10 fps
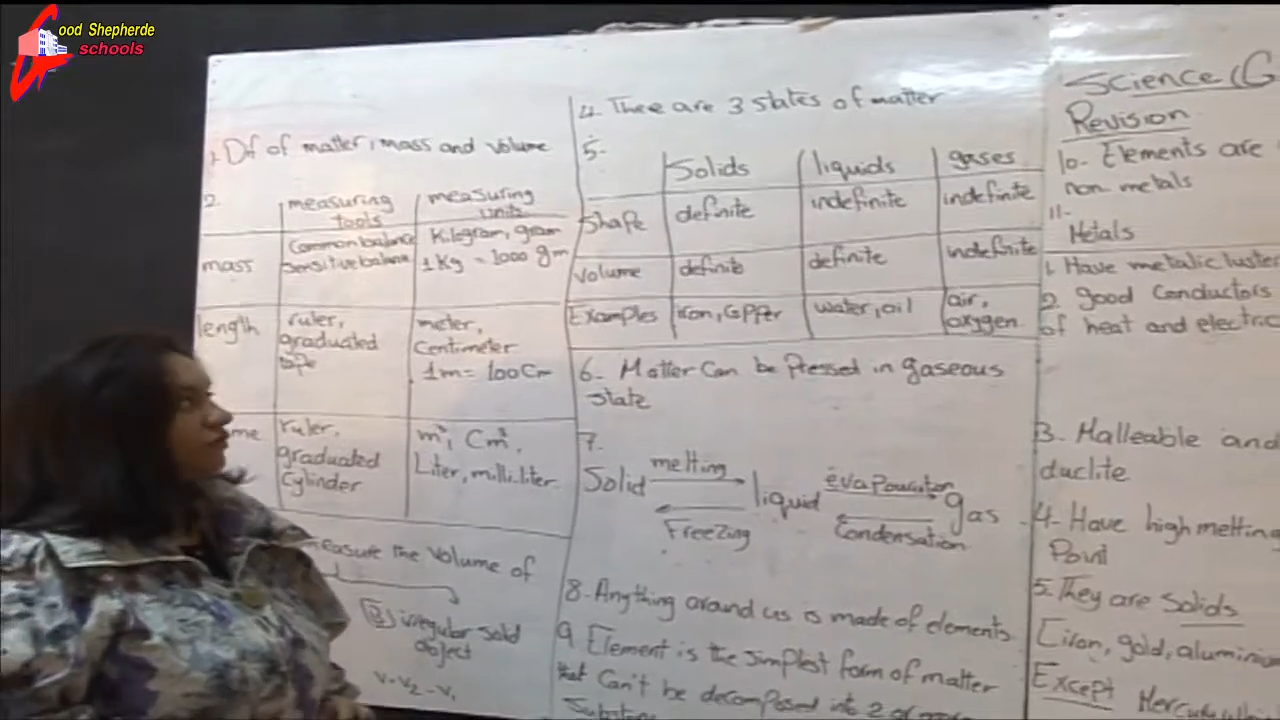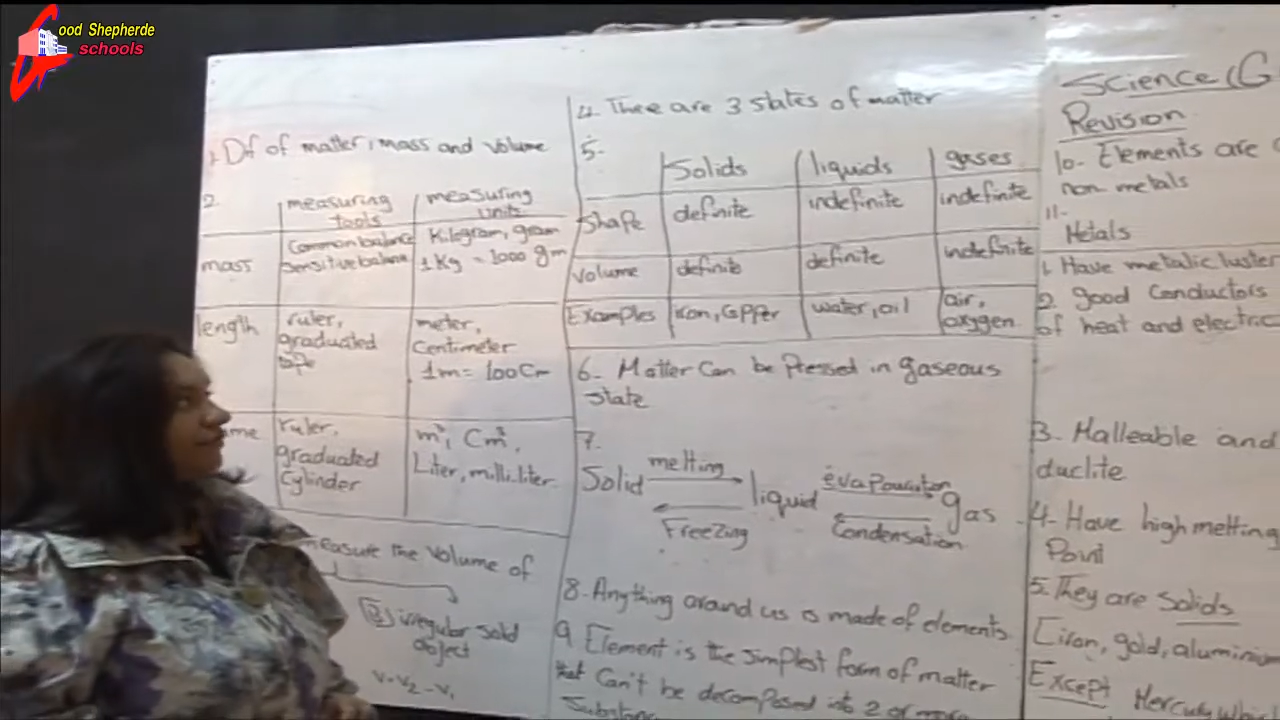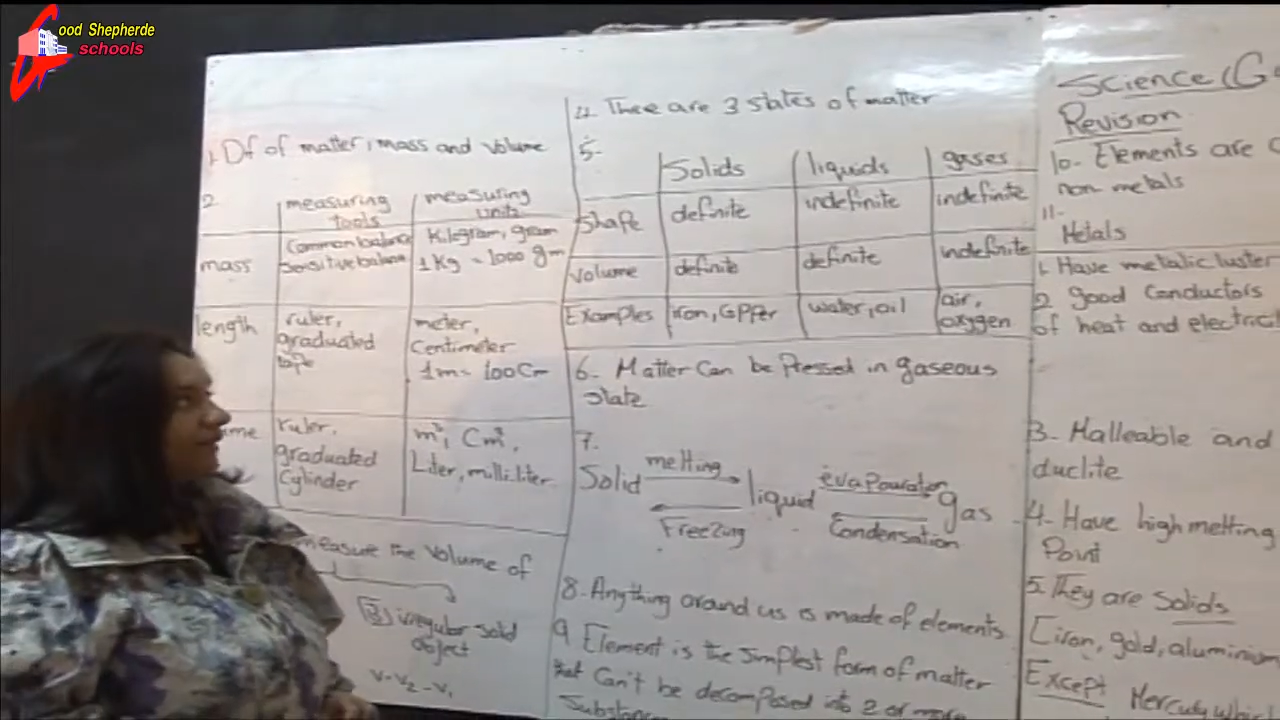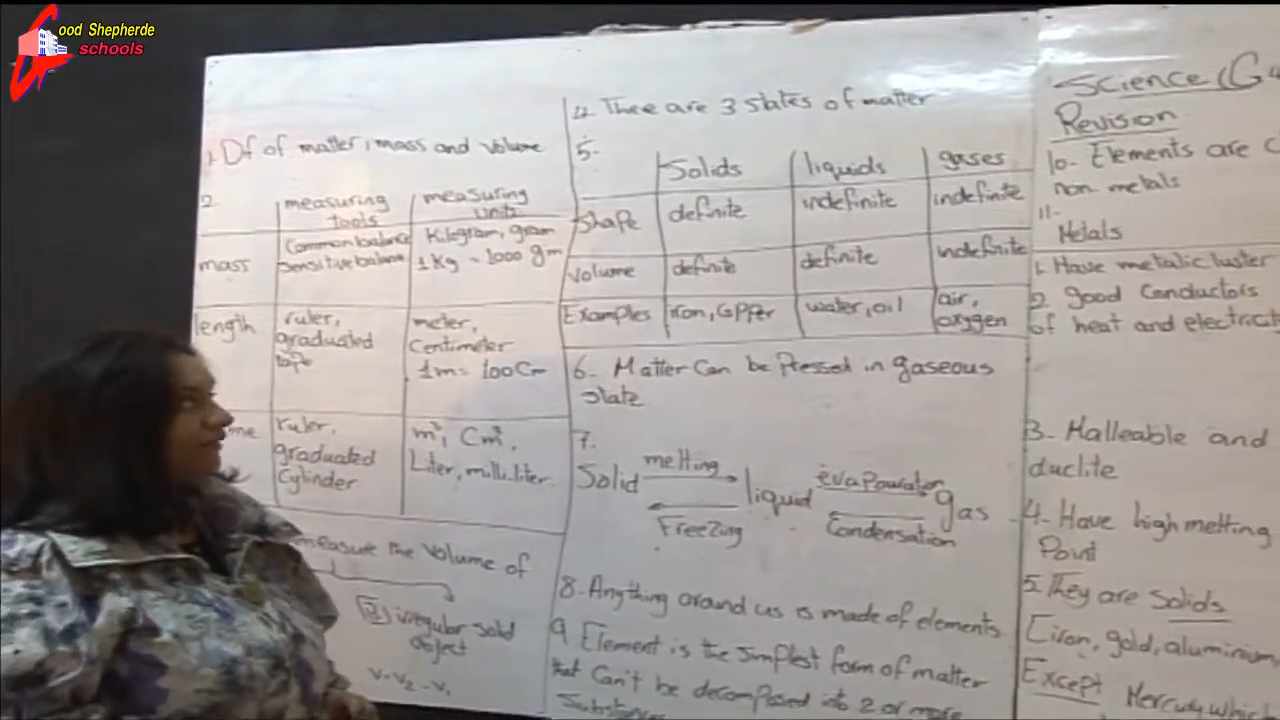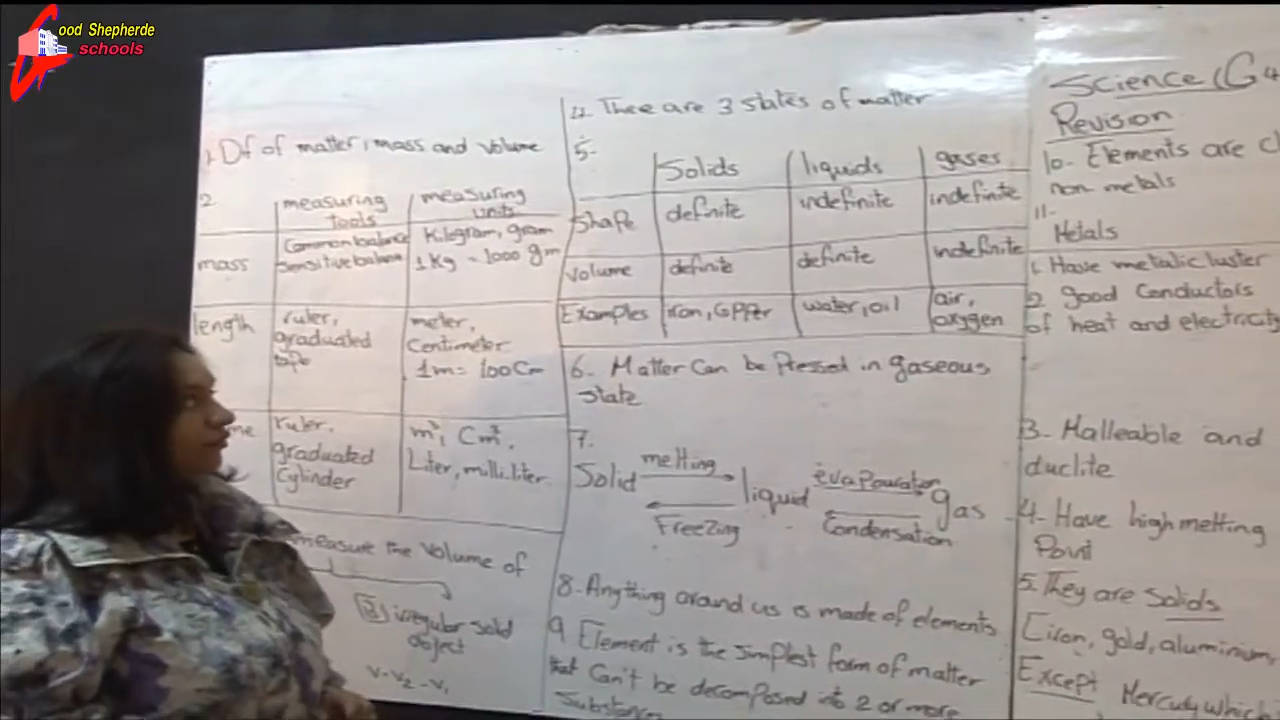
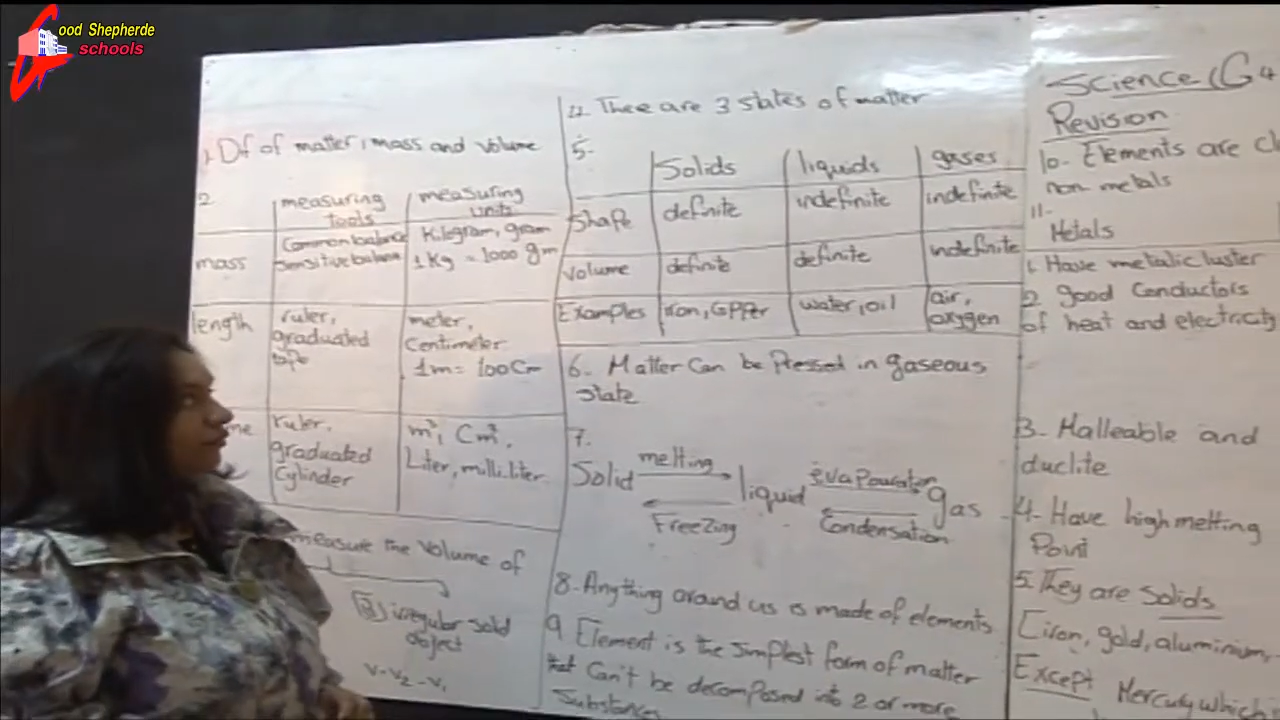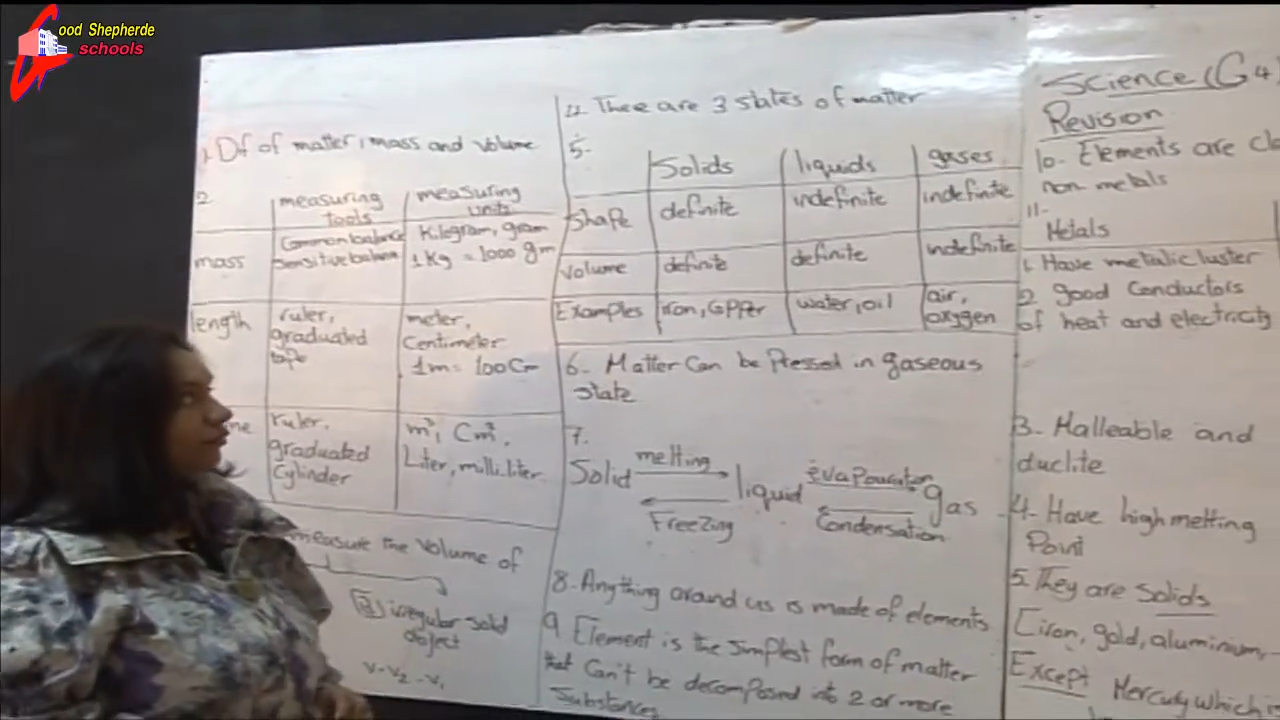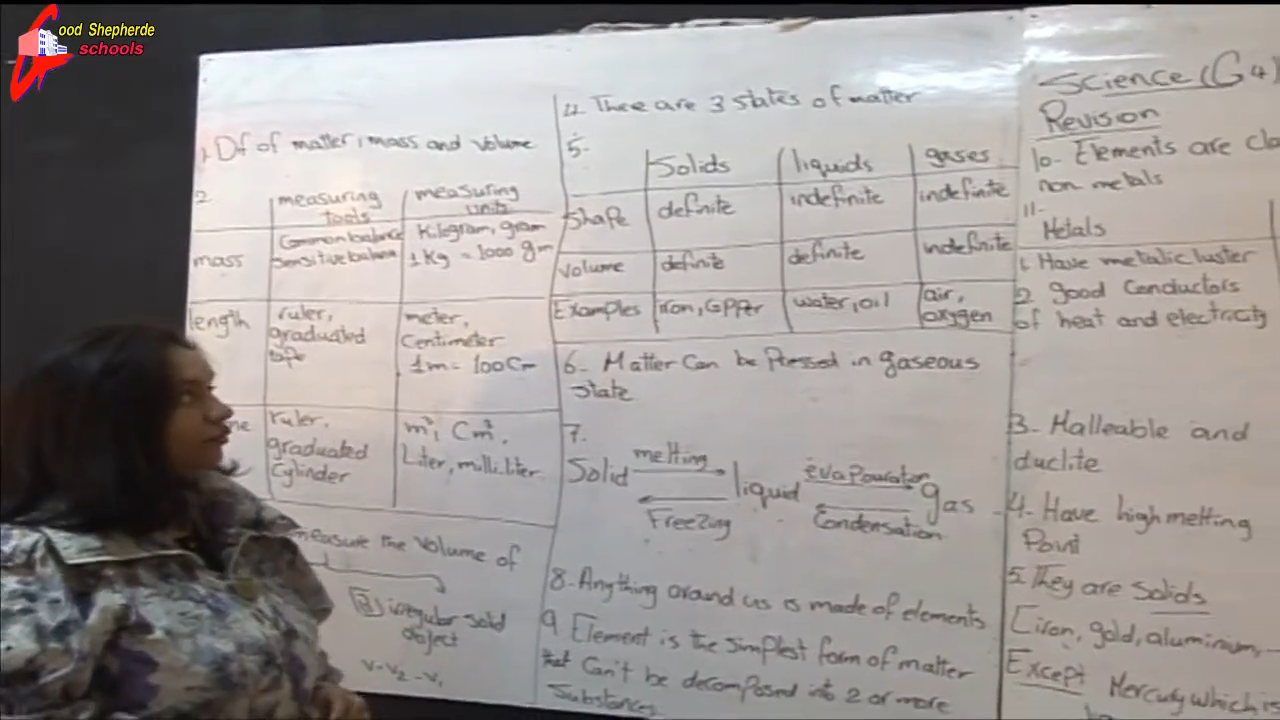of matter,